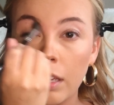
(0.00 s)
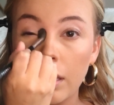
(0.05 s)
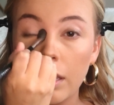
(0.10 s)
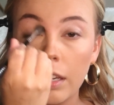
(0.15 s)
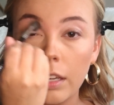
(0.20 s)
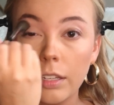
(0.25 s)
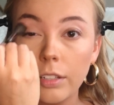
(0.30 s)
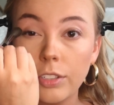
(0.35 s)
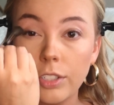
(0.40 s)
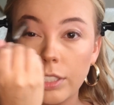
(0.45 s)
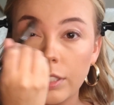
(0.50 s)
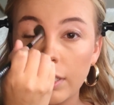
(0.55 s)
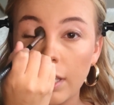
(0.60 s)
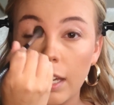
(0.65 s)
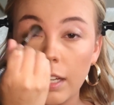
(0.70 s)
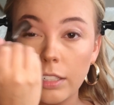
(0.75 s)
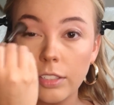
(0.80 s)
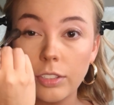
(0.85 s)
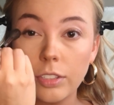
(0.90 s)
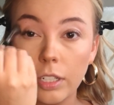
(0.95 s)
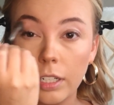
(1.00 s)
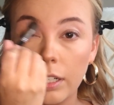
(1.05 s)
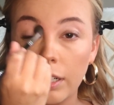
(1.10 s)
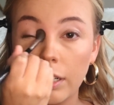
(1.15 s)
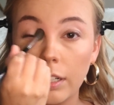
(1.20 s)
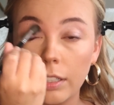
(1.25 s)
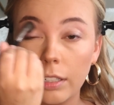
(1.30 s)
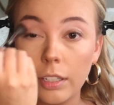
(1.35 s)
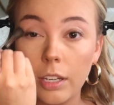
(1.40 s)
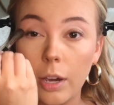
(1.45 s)
And just kind of start
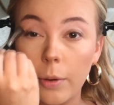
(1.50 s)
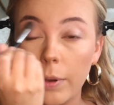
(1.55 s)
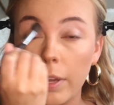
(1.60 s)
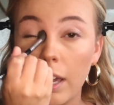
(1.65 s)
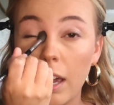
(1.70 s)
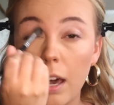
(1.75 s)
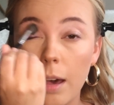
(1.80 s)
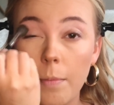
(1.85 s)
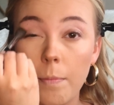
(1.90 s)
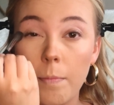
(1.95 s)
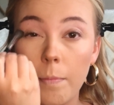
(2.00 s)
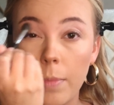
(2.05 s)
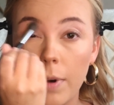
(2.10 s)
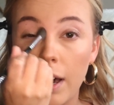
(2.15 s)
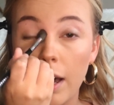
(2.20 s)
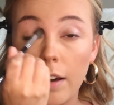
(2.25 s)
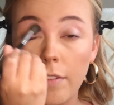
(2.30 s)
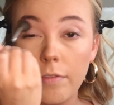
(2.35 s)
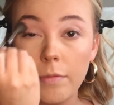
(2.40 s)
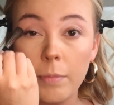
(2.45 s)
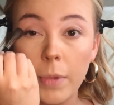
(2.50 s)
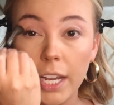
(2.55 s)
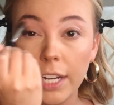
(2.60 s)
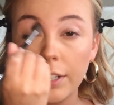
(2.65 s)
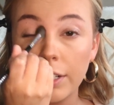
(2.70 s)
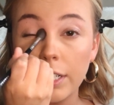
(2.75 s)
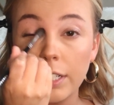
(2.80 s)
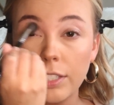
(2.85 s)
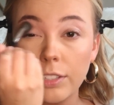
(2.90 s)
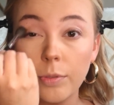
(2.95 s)
going above my
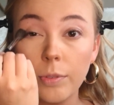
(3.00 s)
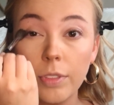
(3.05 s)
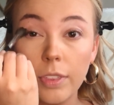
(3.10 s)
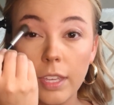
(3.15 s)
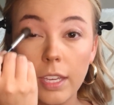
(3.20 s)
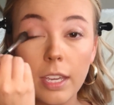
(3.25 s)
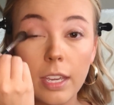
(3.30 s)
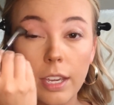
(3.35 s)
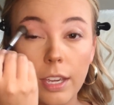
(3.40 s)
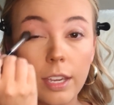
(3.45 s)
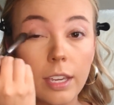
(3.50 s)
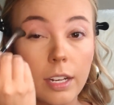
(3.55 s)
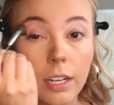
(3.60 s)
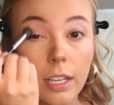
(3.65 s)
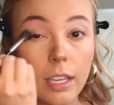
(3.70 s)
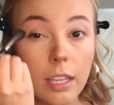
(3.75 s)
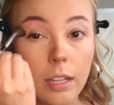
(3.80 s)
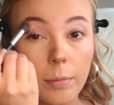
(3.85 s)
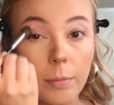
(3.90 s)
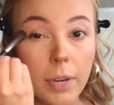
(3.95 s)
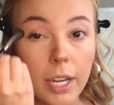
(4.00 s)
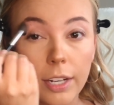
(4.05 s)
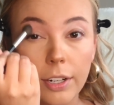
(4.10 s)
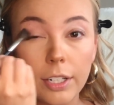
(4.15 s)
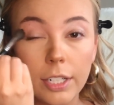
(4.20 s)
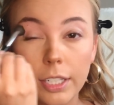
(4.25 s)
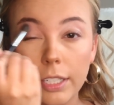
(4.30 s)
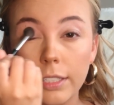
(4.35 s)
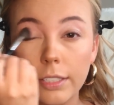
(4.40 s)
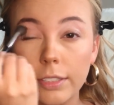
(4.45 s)
crease with it and in my
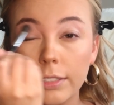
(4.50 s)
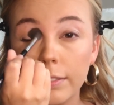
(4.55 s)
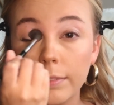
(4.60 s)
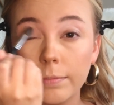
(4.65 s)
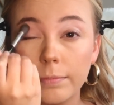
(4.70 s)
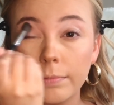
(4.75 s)
crease.